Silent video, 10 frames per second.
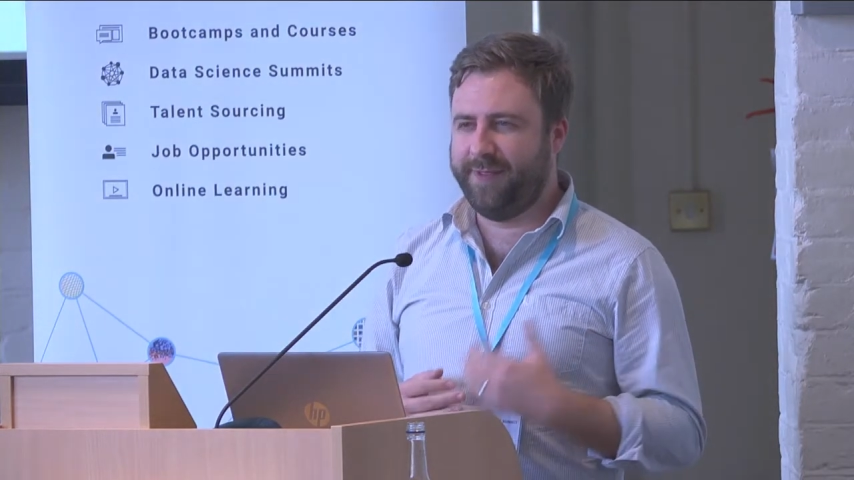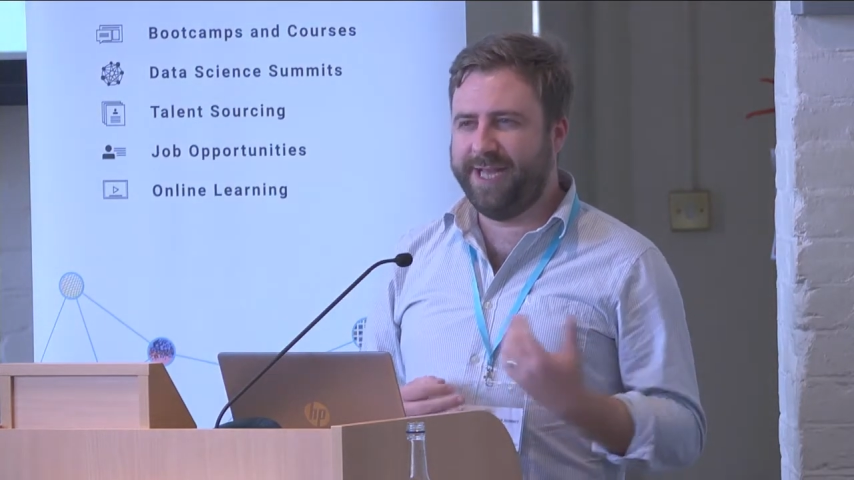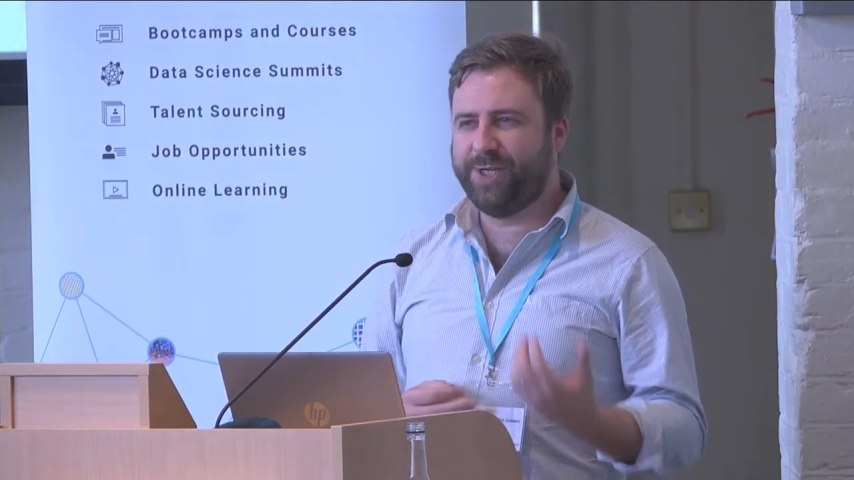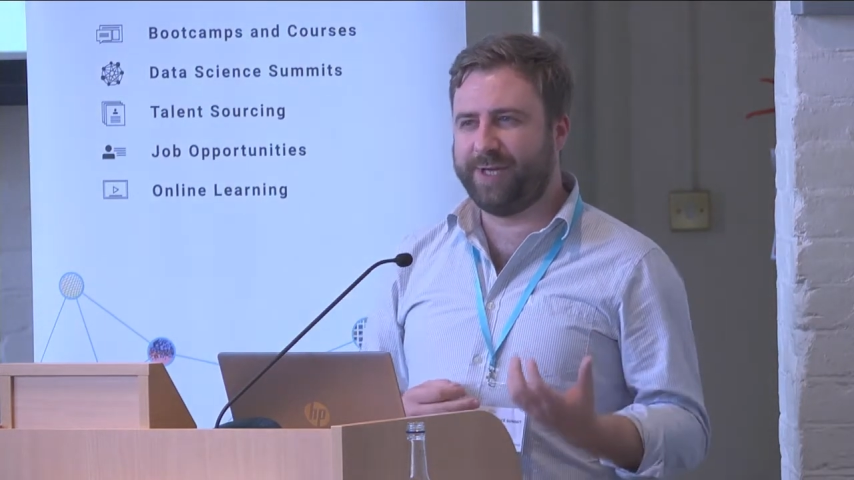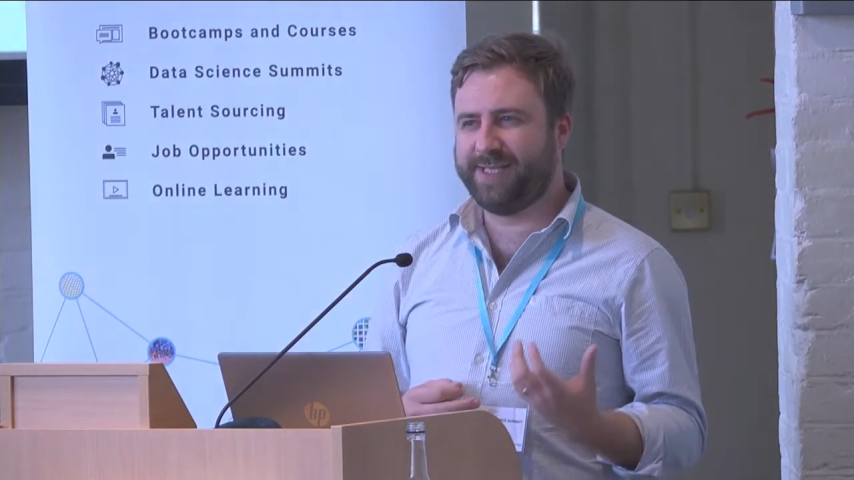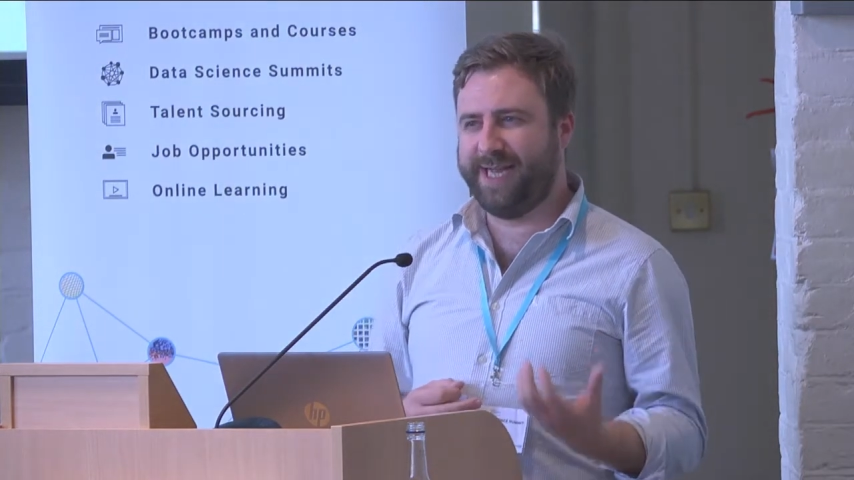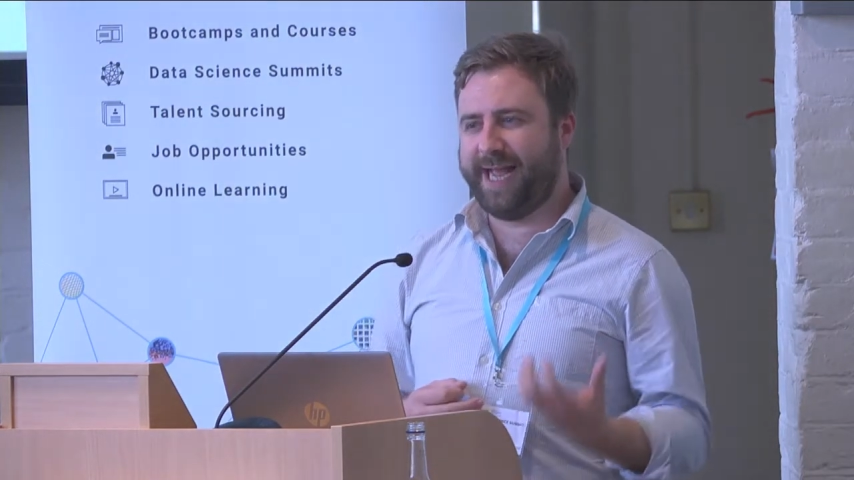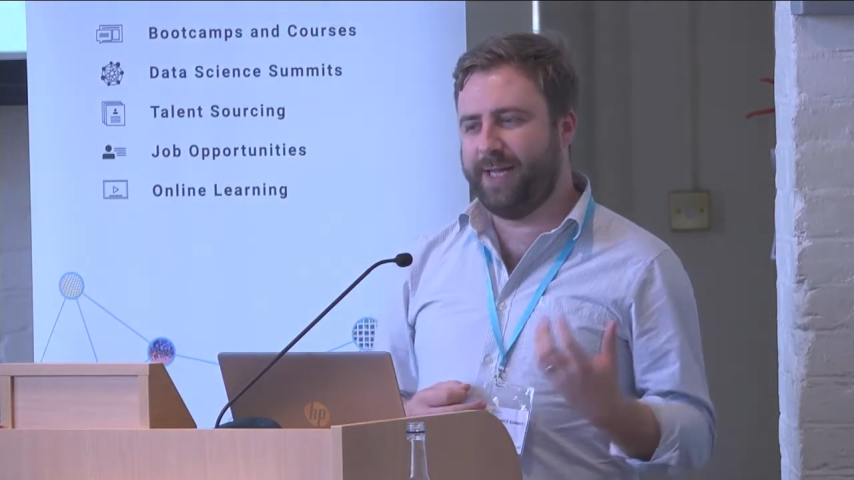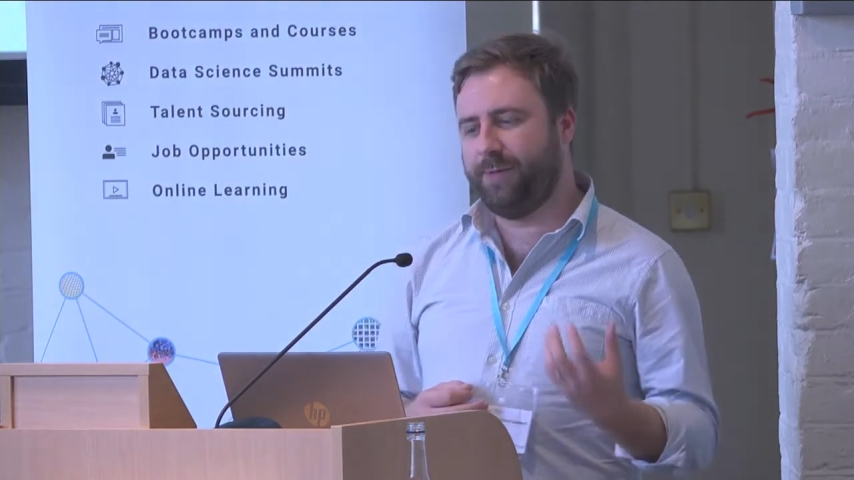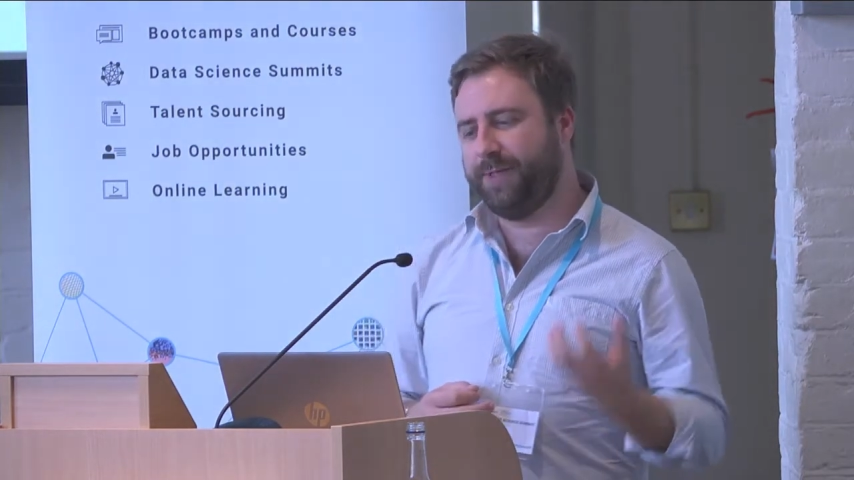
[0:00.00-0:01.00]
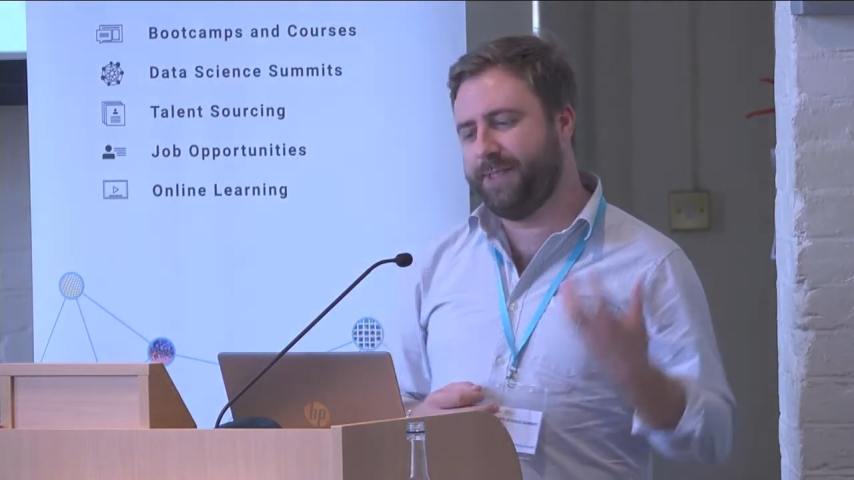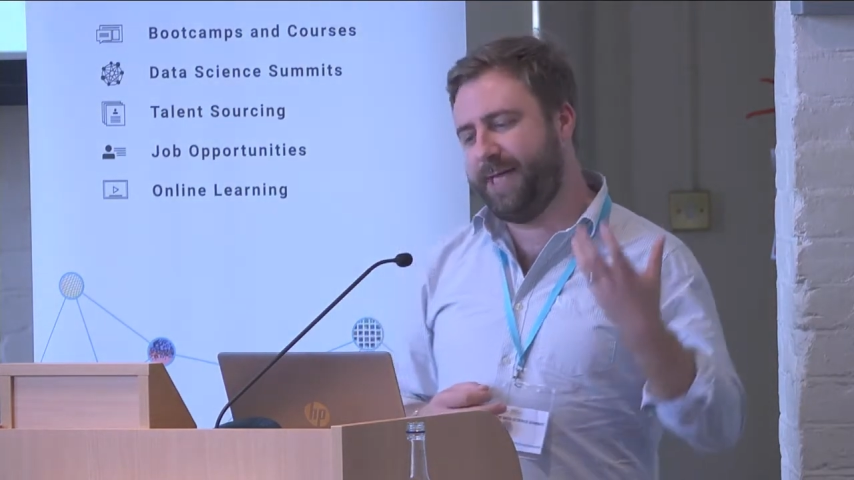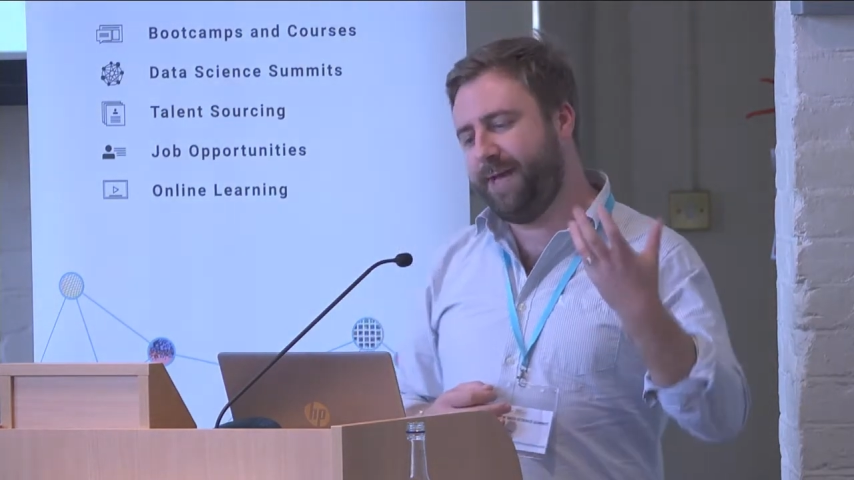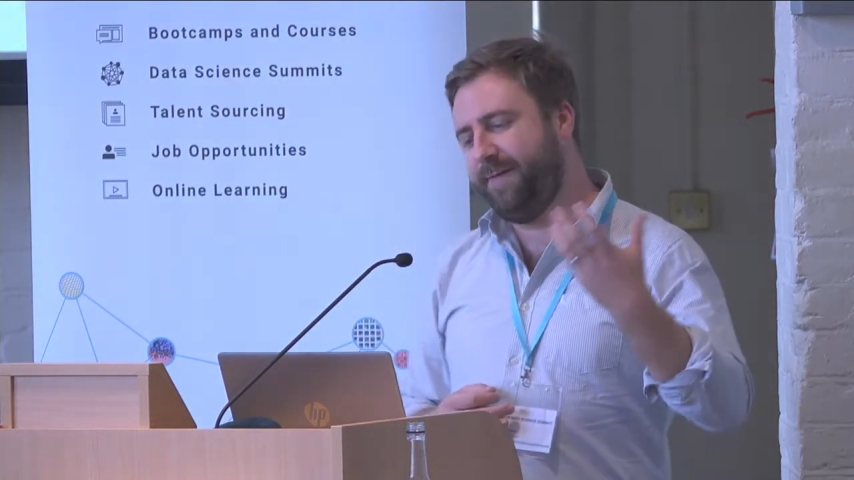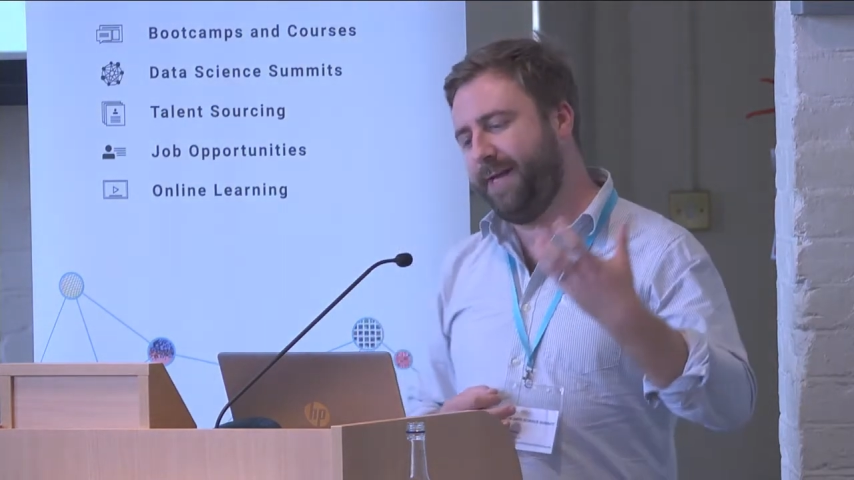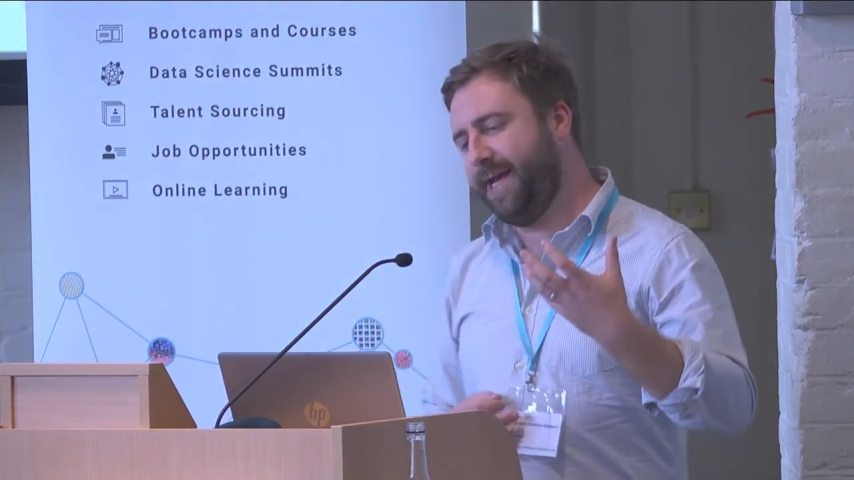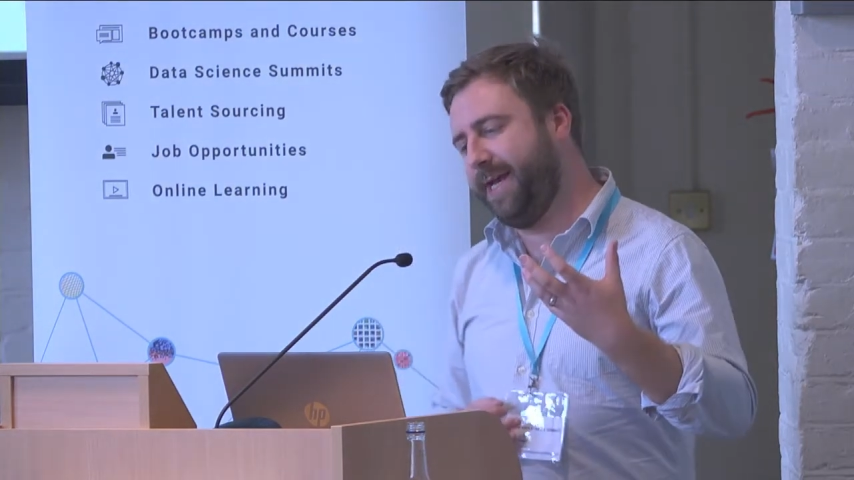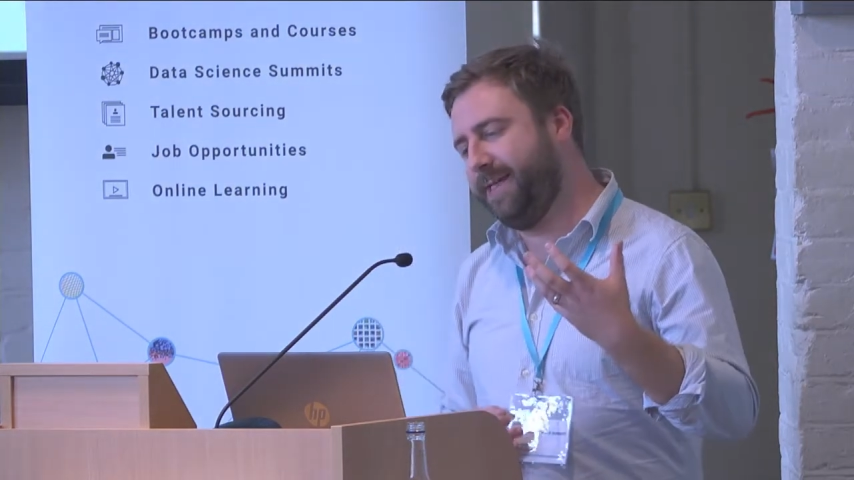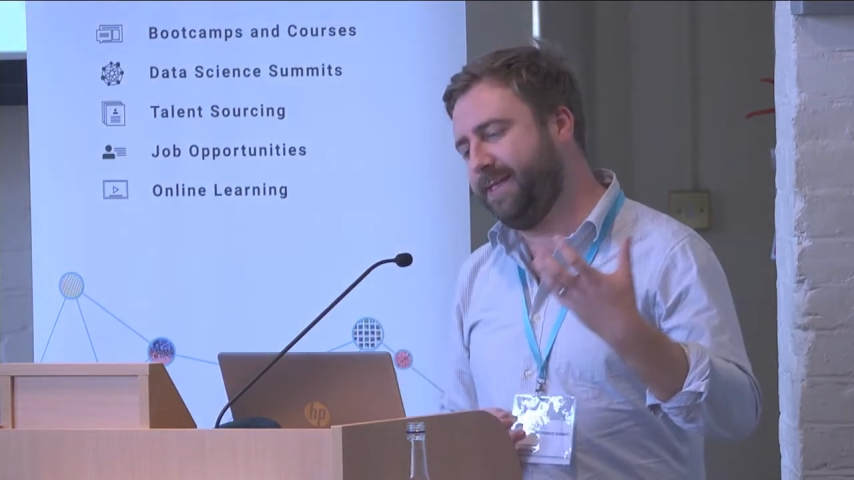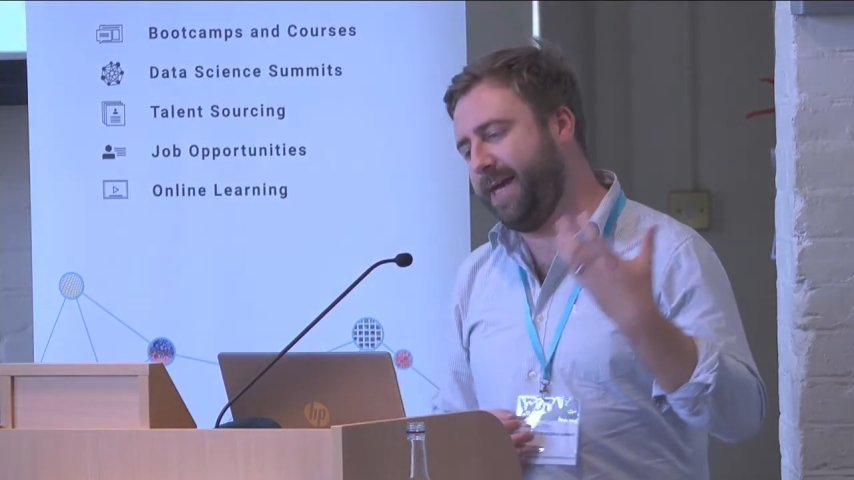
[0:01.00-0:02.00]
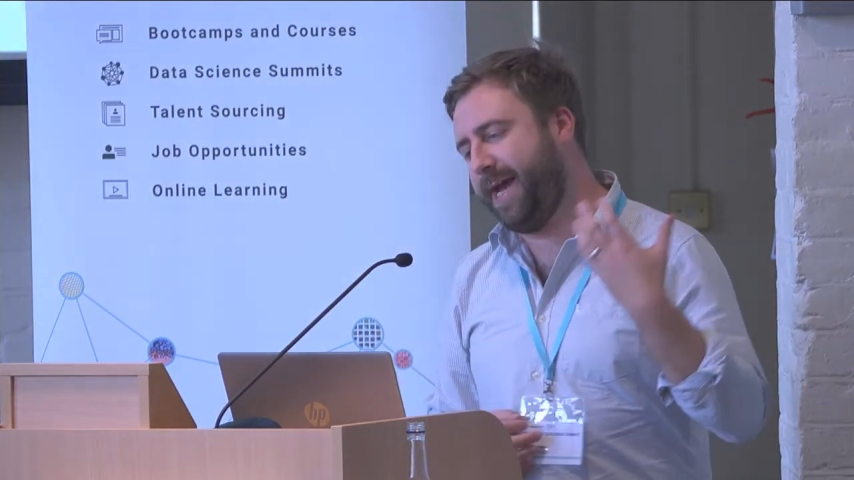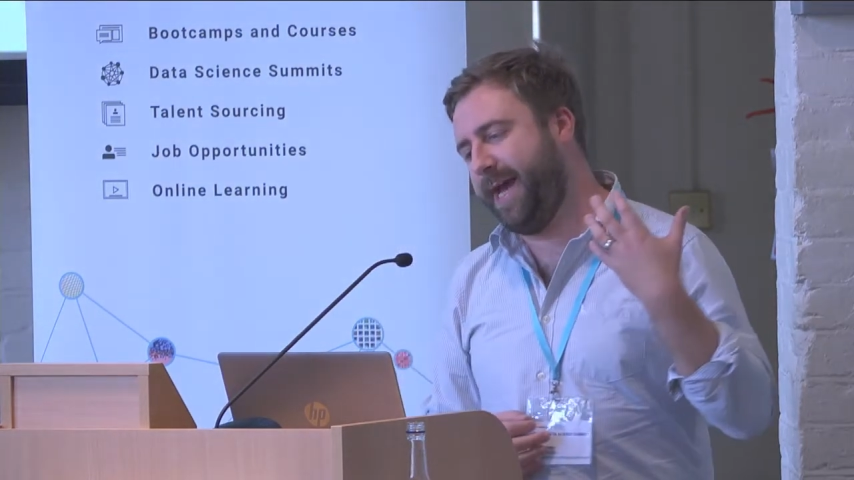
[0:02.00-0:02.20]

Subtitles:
the interesting angle was David is